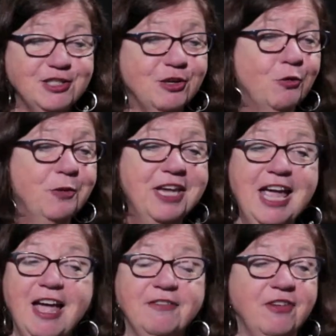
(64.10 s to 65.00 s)
so we
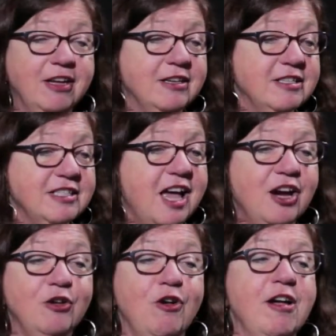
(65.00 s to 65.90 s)
have an
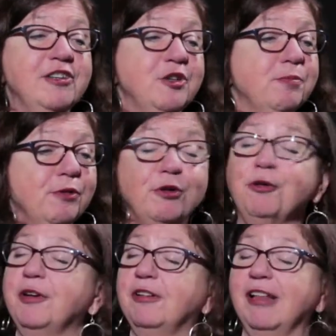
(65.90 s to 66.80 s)
entire
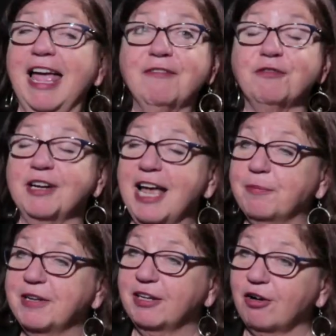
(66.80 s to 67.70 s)
entrepreneurial effort
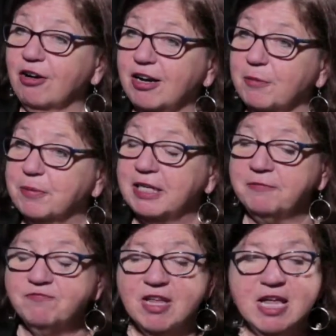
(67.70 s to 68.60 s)
happening in our
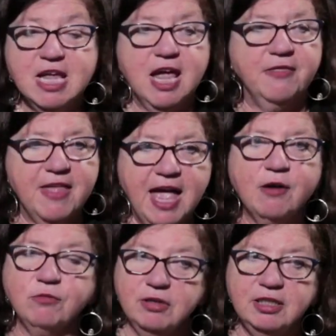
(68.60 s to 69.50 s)
company. And
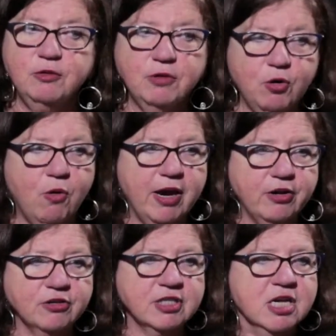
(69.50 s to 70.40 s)
that really
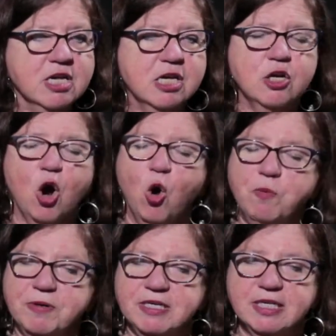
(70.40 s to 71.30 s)
requires an
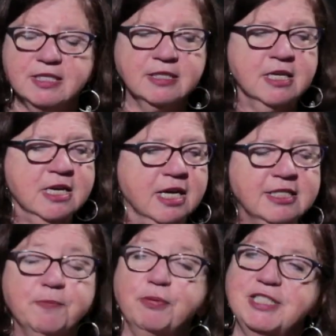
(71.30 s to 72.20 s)
openness and
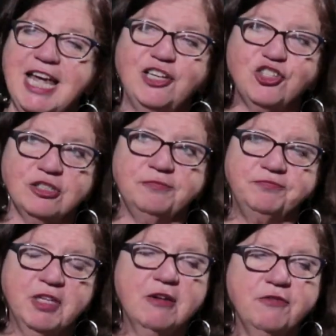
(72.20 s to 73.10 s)
some protection
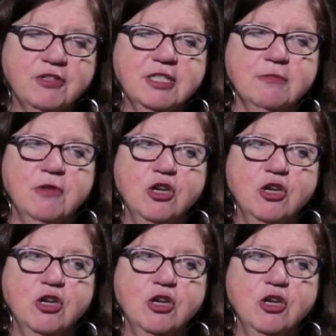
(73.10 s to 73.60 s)
for some